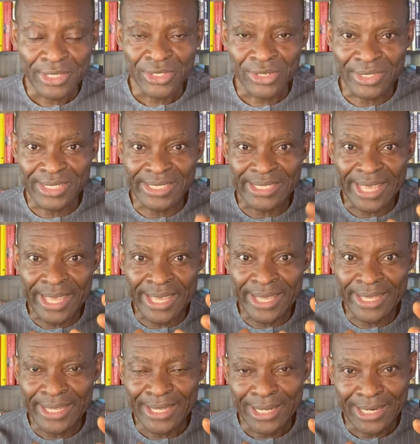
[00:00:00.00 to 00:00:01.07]
Just
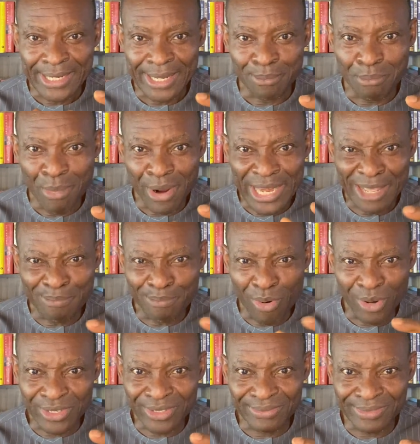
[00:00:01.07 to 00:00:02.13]
say the money
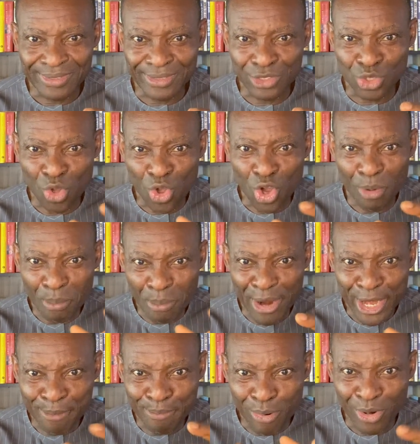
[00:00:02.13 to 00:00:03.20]
pot, stock
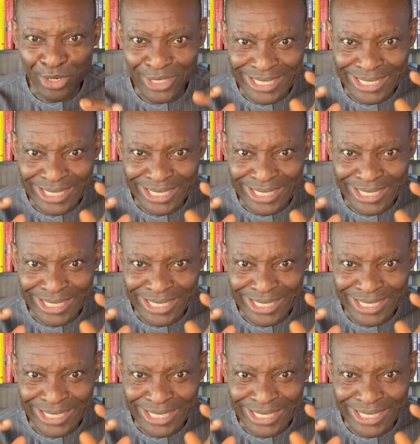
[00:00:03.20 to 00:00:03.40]
money pot.